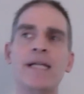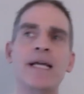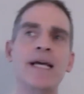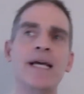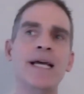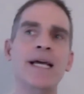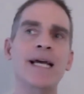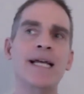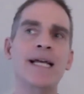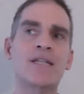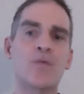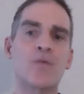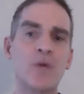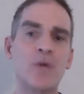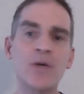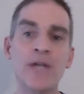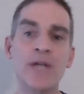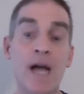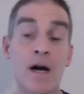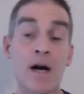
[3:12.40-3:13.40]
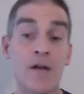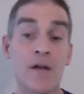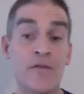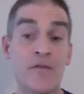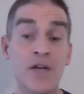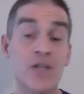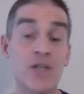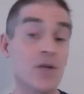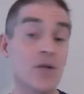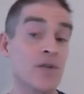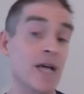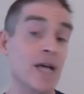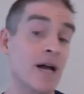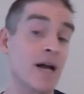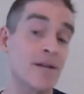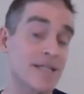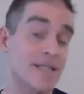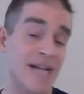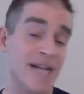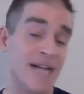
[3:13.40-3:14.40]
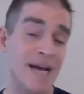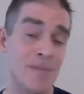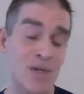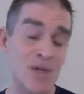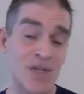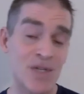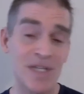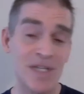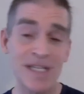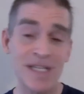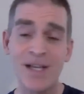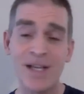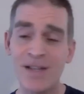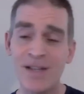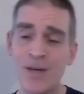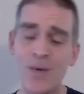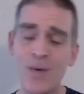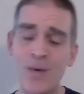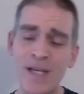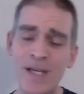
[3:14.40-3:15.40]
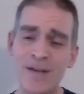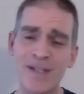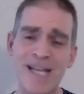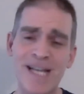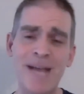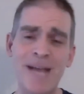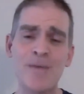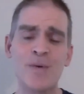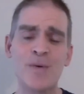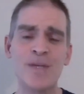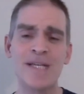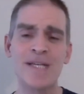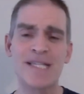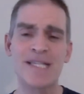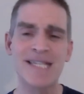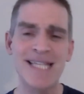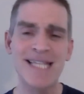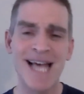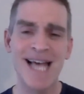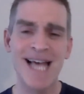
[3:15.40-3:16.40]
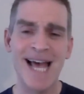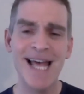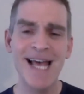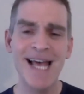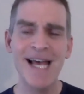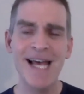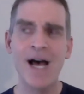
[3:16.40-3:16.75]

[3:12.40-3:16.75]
it's really artificial. The only other time you really see that